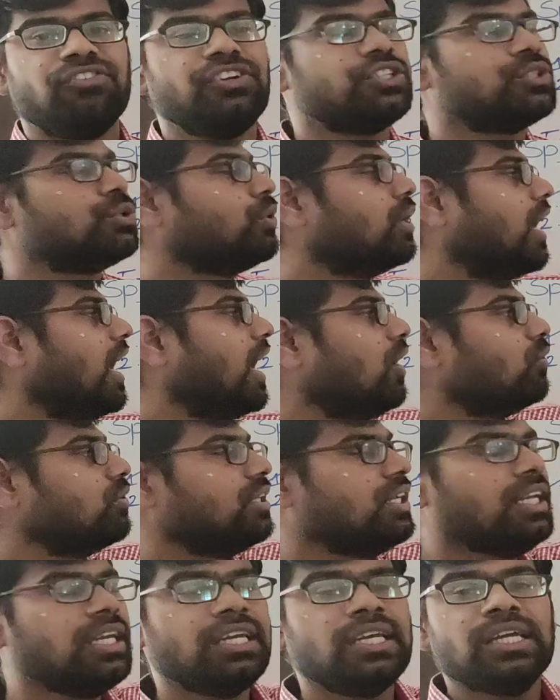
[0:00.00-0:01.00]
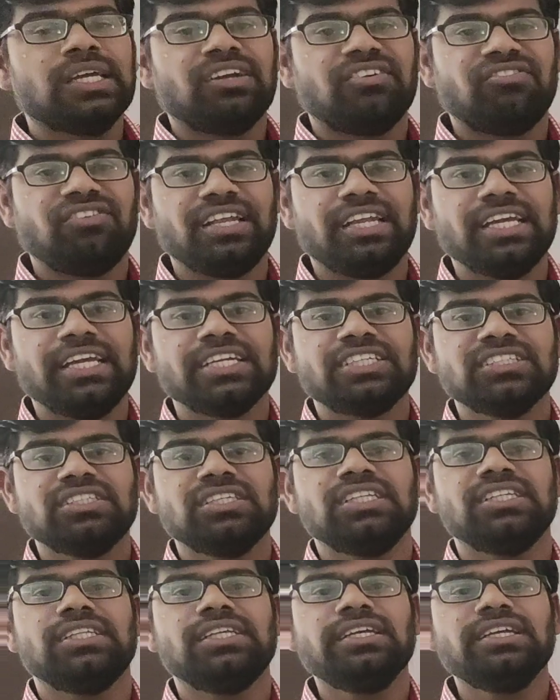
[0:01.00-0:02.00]
should have the
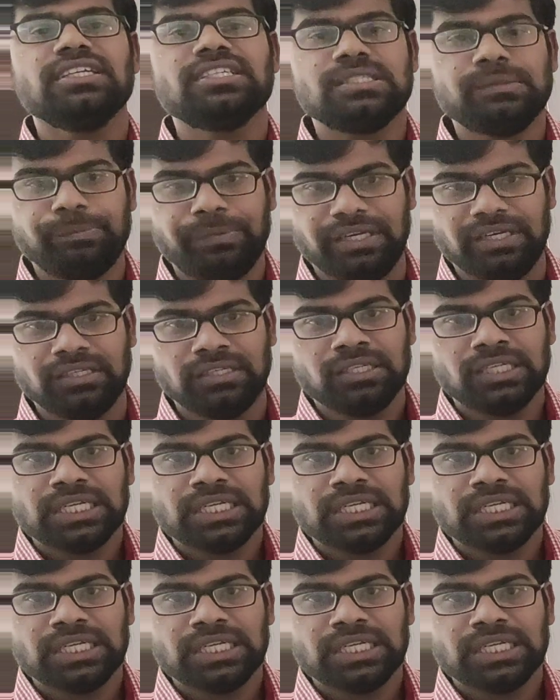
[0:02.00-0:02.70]
variation in the speed.